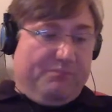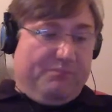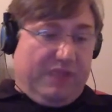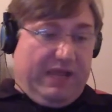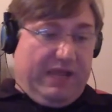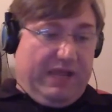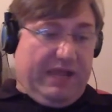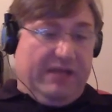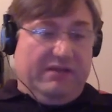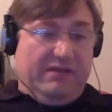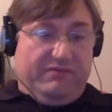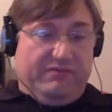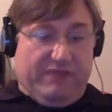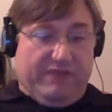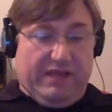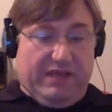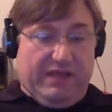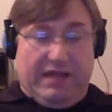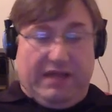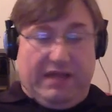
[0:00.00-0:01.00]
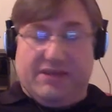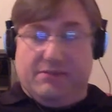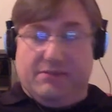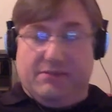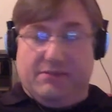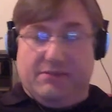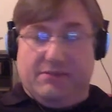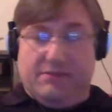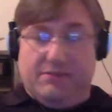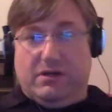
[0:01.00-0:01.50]
and if they like the
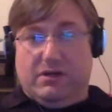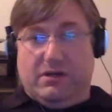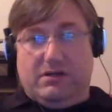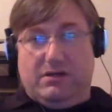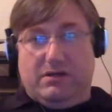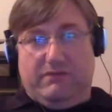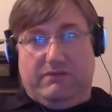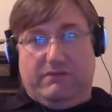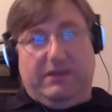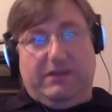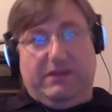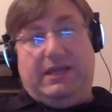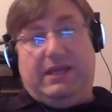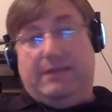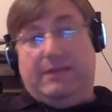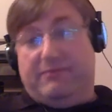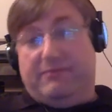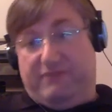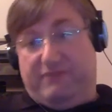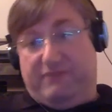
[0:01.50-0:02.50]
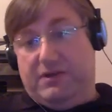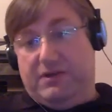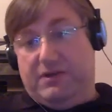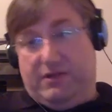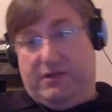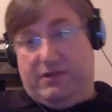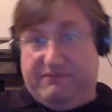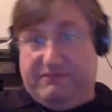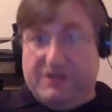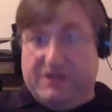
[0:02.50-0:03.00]
book, if they
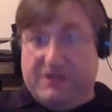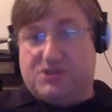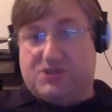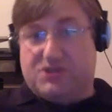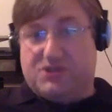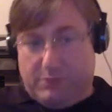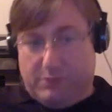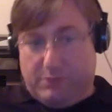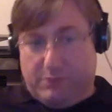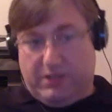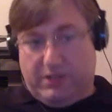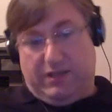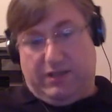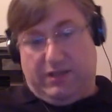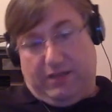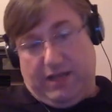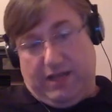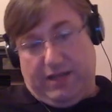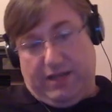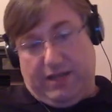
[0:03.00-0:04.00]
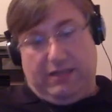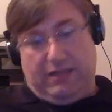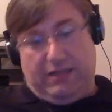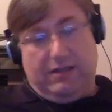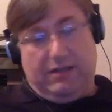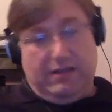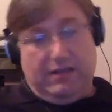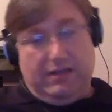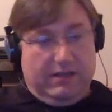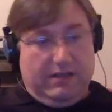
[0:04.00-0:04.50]
they finish the book and they like it,
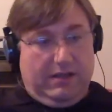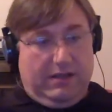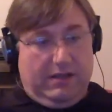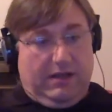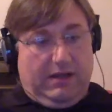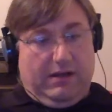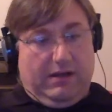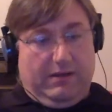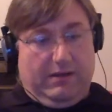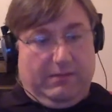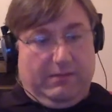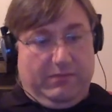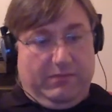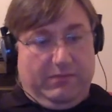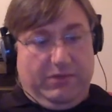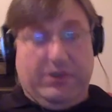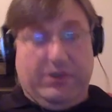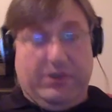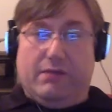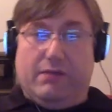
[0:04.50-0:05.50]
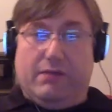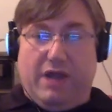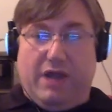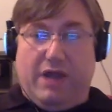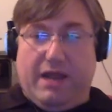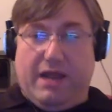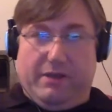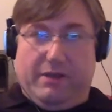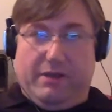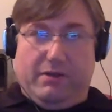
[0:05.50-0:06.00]
you get a
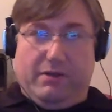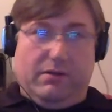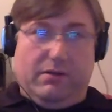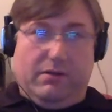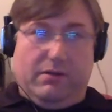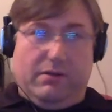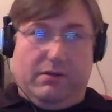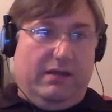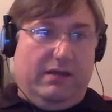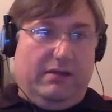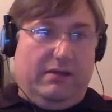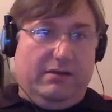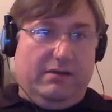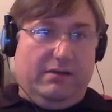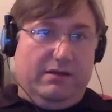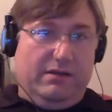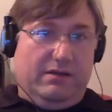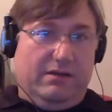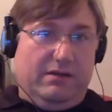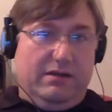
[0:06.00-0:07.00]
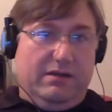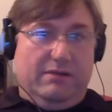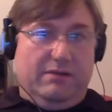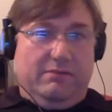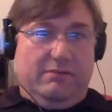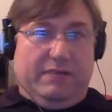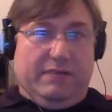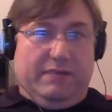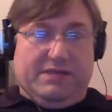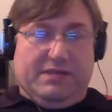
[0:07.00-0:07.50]
Bragg medal. And
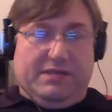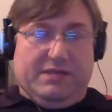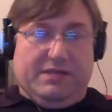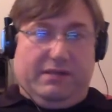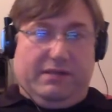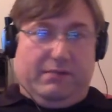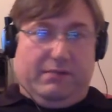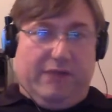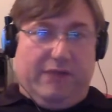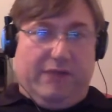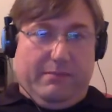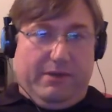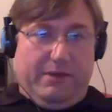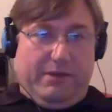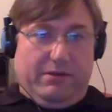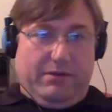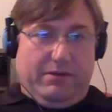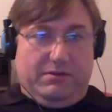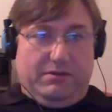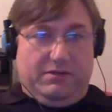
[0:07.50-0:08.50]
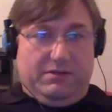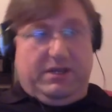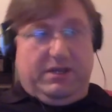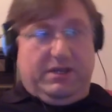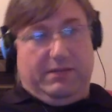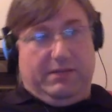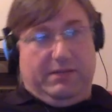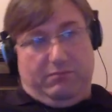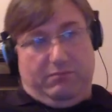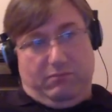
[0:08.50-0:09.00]
basically, a Bragg medal, you
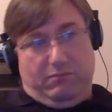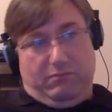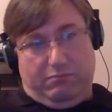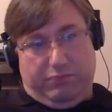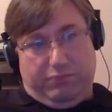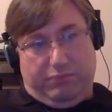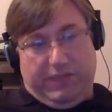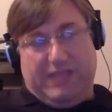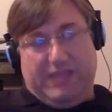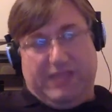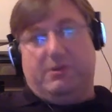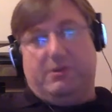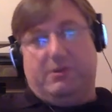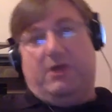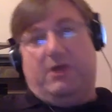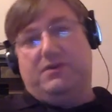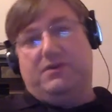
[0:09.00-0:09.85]
get placement on their